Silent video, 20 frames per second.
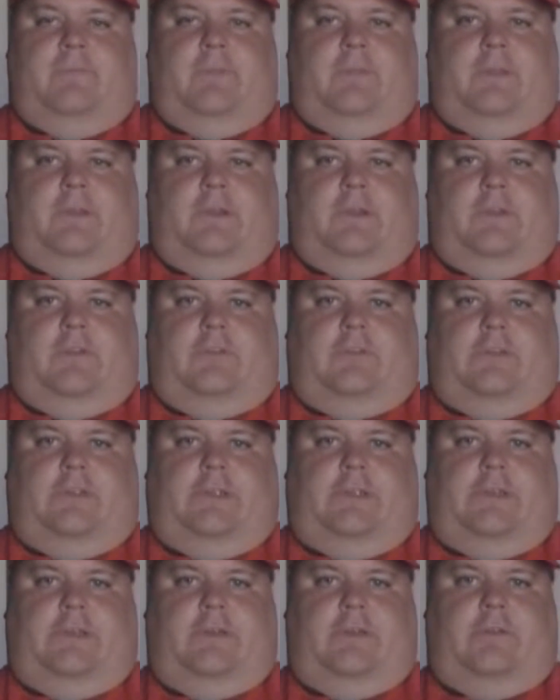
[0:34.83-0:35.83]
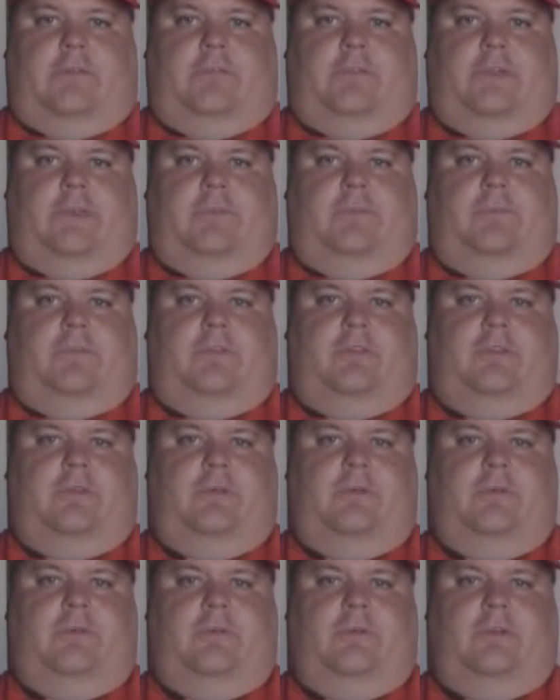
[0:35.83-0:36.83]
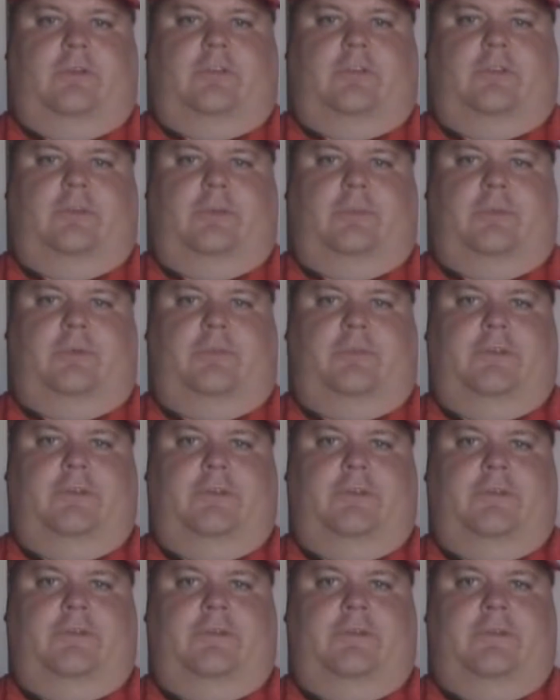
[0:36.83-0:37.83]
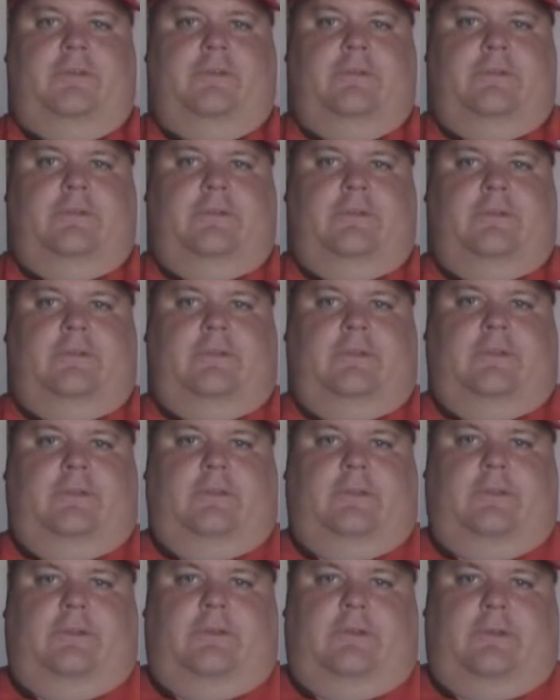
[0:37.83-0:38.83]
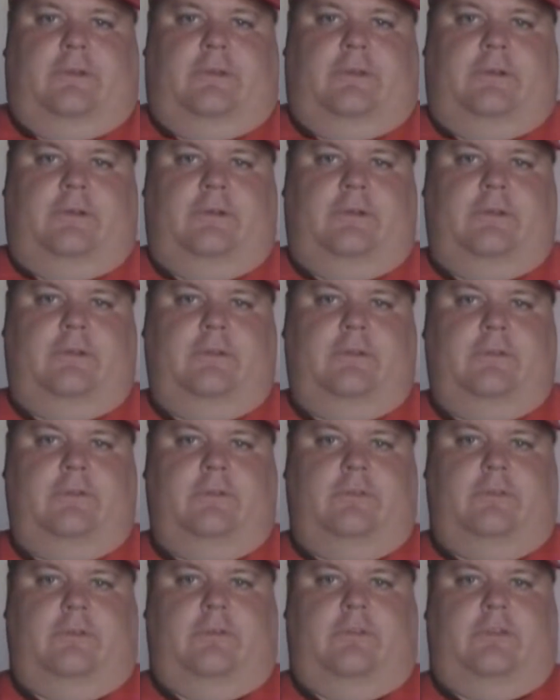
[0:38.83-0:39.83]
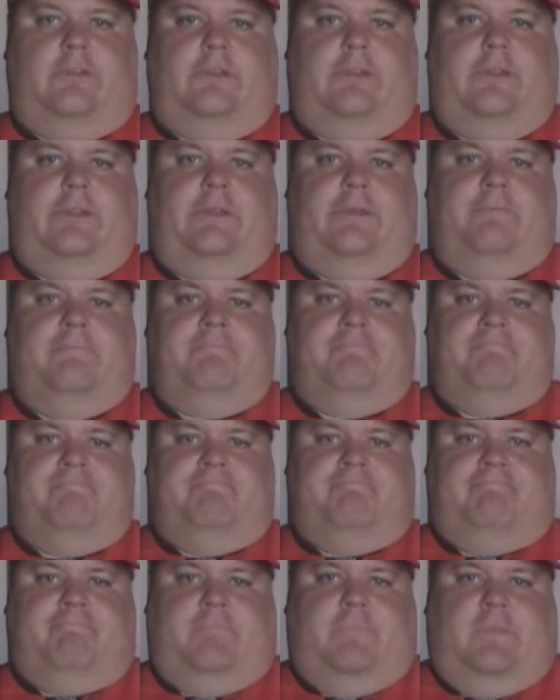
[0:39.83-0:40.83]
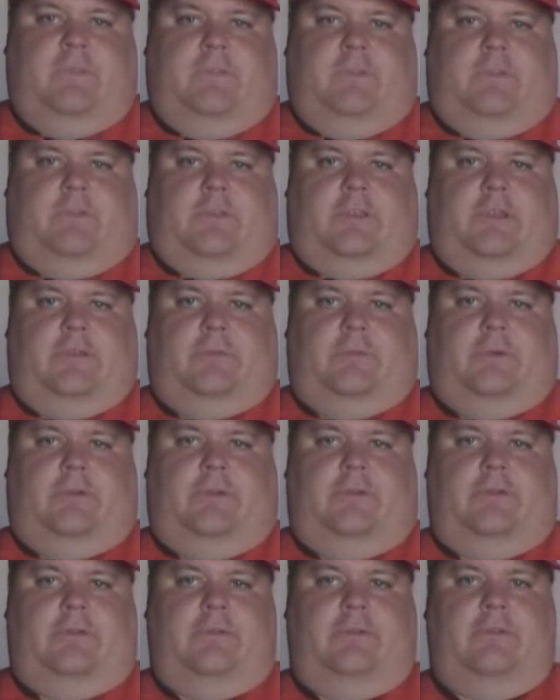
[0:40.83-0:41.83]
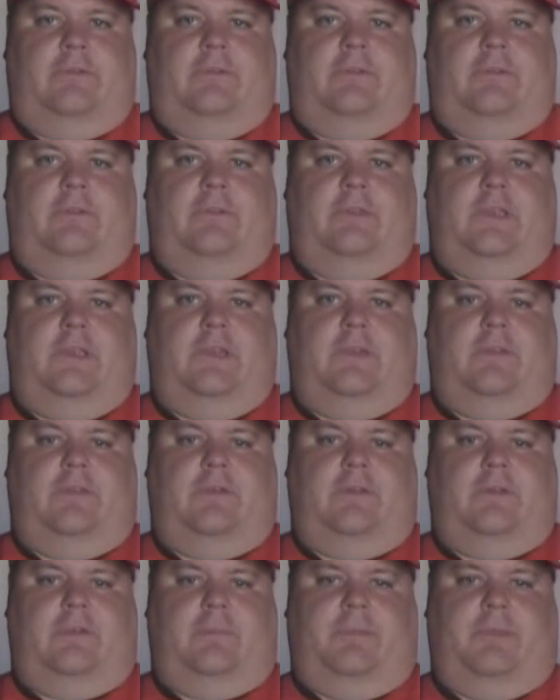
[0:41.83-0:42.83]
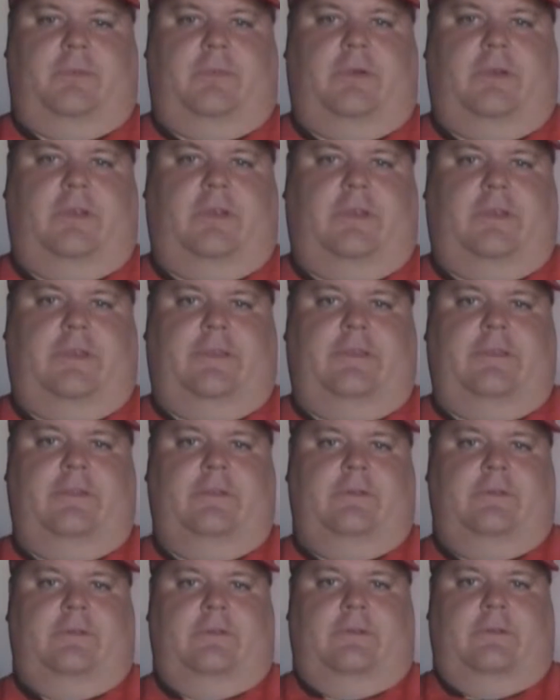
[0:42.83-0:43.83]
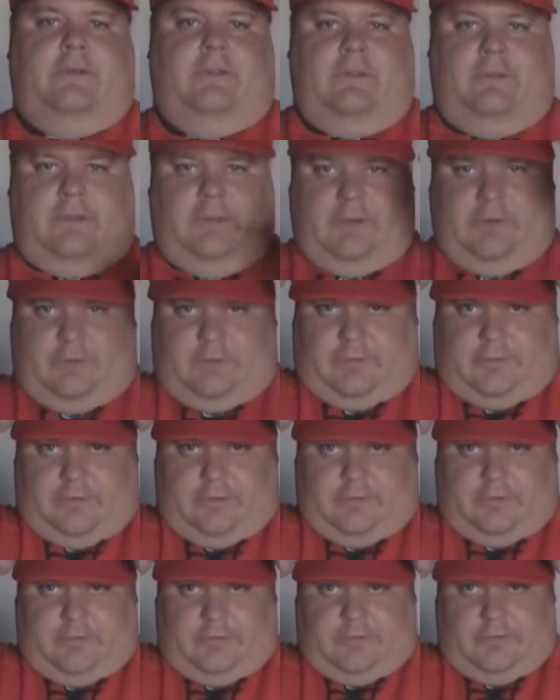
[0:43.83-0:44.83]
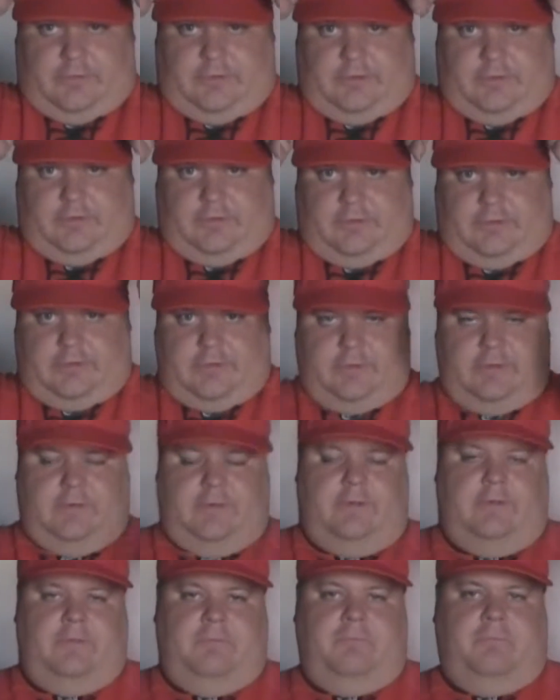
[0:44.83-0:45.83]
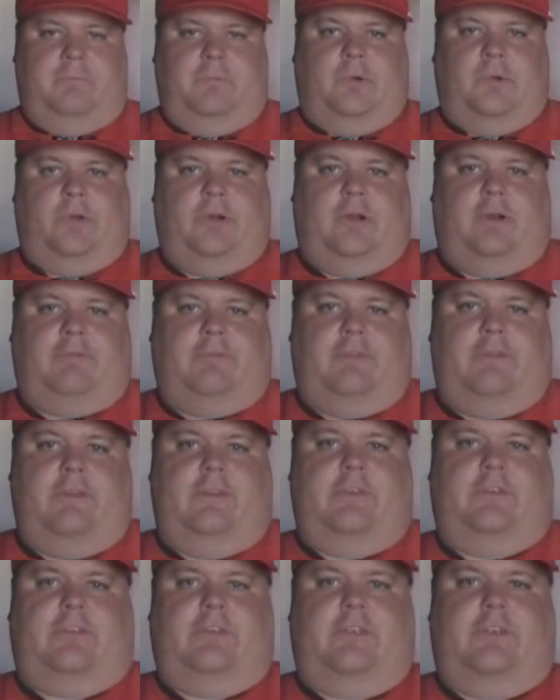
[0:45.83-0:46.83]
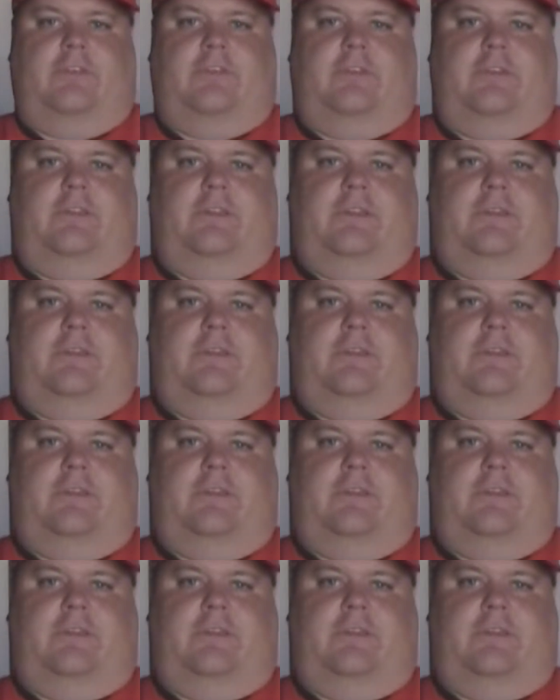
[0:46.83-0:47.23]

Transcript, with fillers: As the Calgary Flames recently revealed their jersey schedule, and they're going to be wearing these third jerseys more often this season.